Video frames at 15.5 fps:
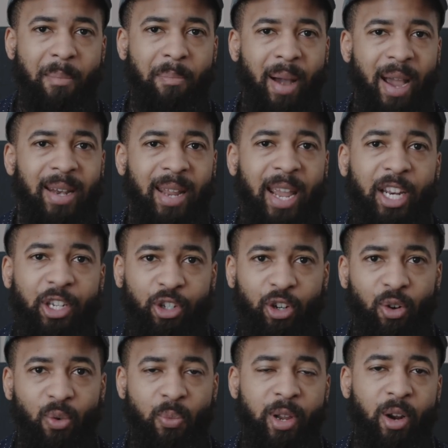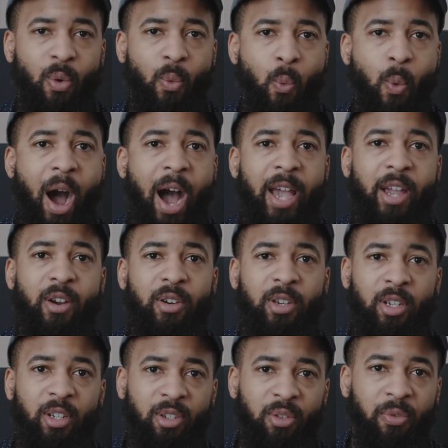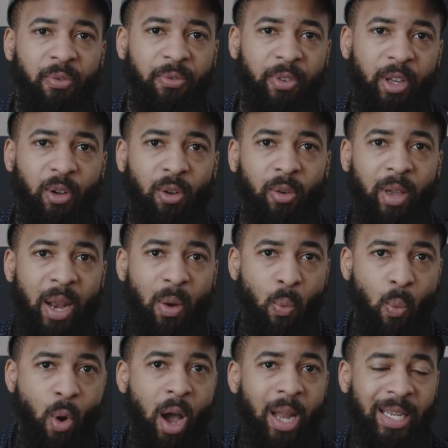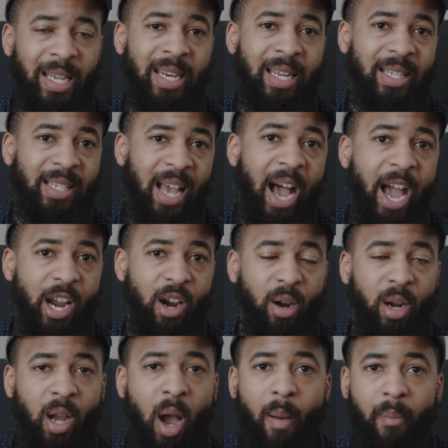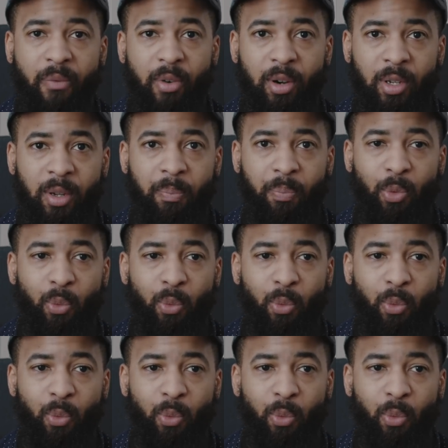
by nature, we are wired to feel and want and desire comfort.